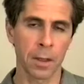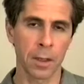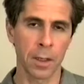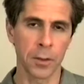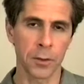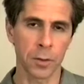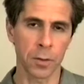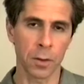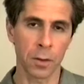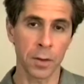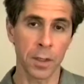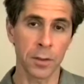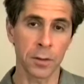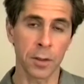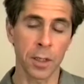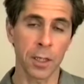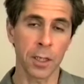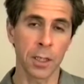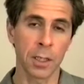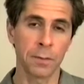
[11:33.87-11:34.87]
It's all these
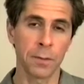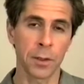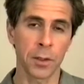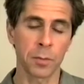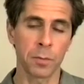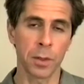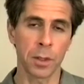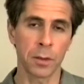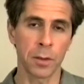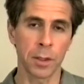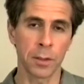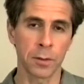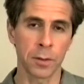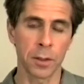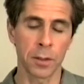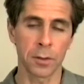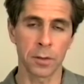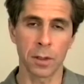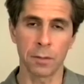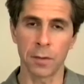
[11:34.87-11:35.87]
negative
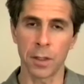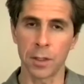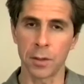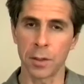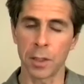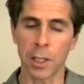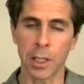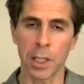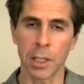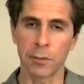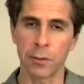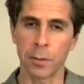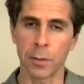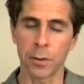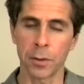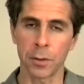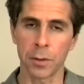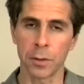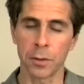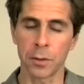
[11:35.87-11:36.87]
experiences of these negative
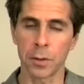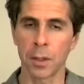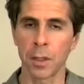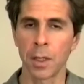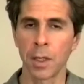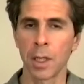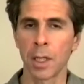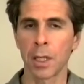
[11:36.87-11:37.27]
emotions.